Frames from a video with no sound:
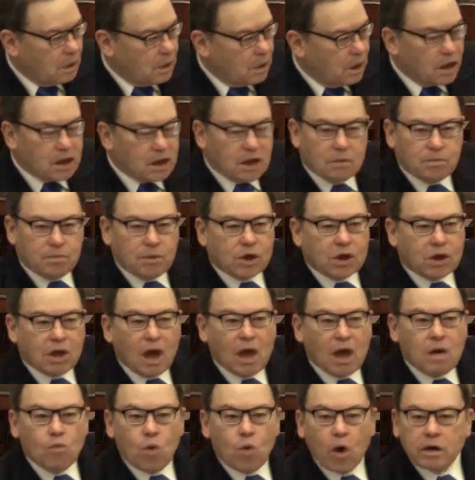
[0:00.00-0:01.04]
And it
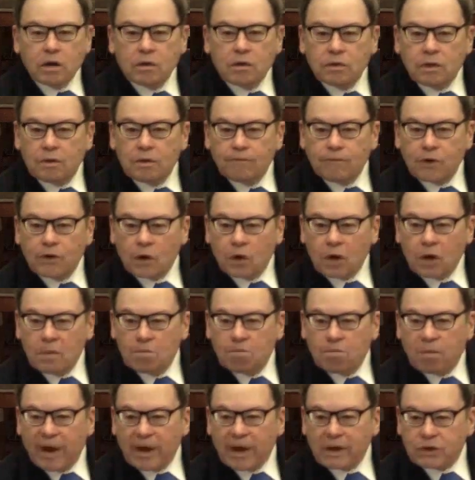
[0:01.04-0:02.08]
became one of the very
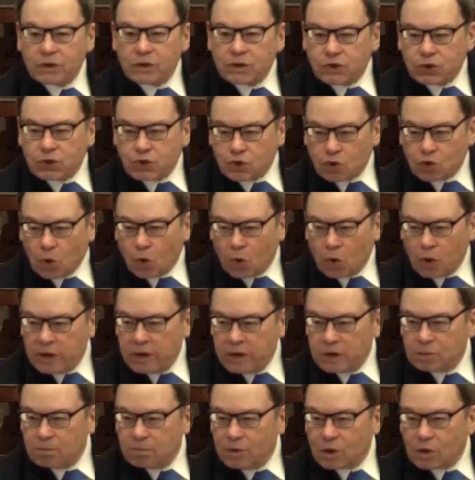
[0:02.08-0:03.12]
best
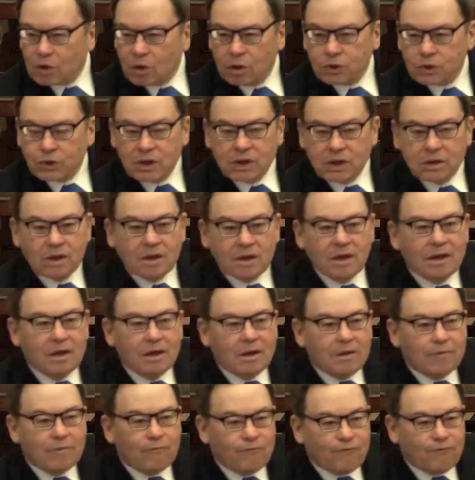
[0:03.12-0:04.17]
stories because it
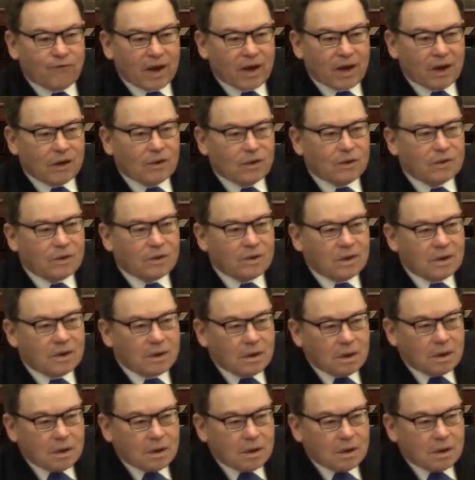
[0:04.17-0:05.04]
found